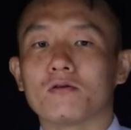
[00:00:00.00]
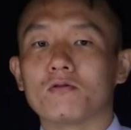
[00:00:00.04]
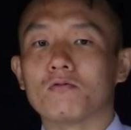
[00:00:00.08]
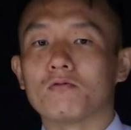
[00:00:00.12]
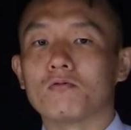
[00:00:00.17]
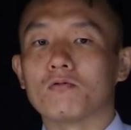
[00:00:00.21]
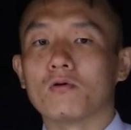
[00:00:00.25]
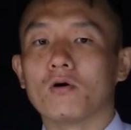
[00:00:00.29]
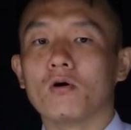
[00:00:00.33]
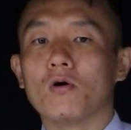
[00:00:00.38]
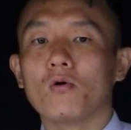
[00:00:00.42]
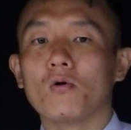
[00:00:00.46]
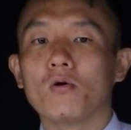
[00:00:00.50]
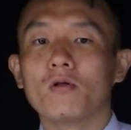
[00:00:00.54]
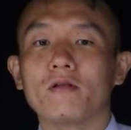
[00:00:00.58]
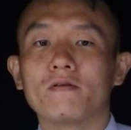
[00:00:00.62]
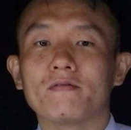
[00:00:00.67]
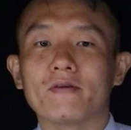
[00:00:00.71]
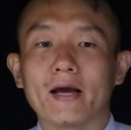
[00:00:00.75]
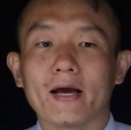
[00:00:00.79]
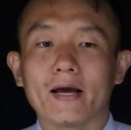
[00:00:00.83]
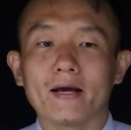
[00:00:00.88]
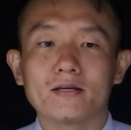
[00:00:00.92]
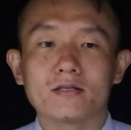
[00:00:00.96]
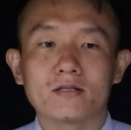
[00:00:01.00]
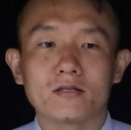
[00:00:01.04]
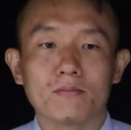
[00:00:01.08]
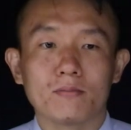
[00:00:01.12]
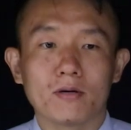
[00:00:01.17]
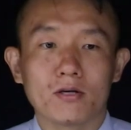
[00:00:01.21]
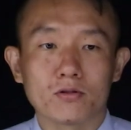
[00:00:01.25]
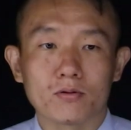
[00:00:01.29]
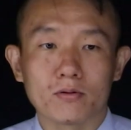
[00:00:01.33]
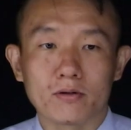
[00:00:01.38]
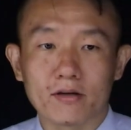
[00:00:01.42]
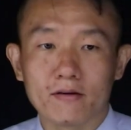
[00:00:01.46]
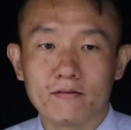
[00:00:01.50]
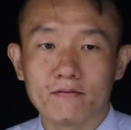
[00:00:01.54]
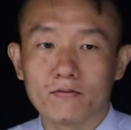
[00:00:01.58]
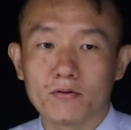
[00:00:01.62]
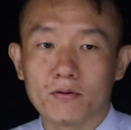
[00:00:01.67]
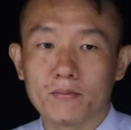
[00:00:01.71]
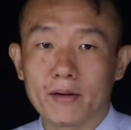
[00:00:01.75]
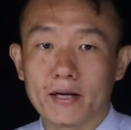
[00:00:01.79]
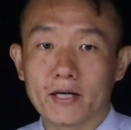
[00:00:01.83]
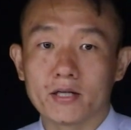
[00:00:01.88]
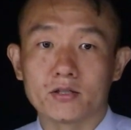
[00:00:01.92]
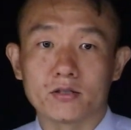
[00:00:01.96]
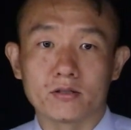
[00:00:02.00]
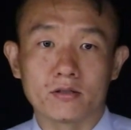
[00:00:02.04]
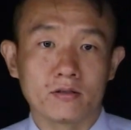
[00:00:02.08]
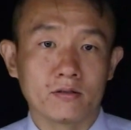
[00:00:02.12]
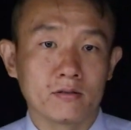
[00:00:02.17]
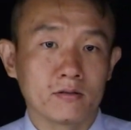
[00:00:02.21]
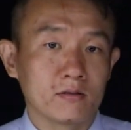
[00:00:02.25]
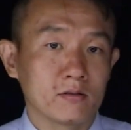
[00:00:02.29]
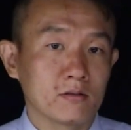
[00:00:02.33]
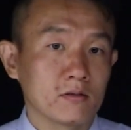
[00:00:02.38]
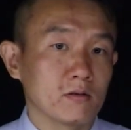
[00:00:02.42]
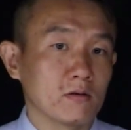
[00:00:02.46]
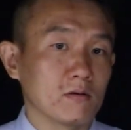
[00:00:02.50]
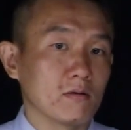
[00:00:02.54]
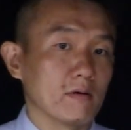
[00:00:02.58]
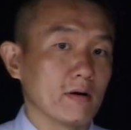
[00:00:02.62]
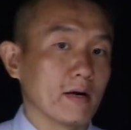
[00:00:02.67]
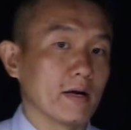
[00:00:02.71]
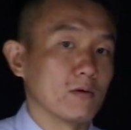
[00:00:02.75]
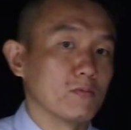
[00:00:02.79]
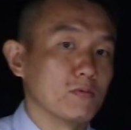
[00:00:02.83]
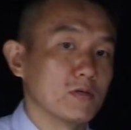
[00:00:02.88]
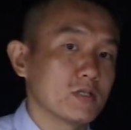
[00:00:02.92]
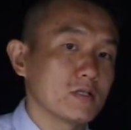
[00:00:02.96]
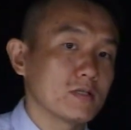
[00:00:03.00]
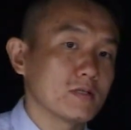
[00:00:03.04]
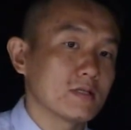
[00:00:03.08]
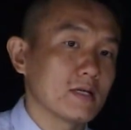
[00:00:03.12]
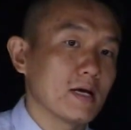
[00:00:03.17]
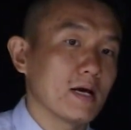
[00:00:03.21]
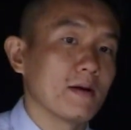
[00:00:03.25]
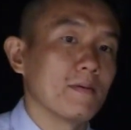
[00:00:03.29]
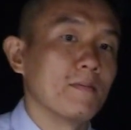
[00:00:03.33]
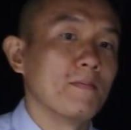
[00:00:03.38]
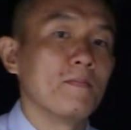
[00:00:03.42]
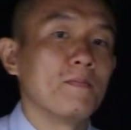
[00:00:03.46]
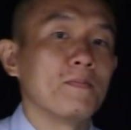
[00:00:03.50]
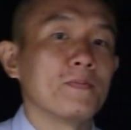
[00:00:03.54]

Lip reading: role of asymmetric information, right? Which is that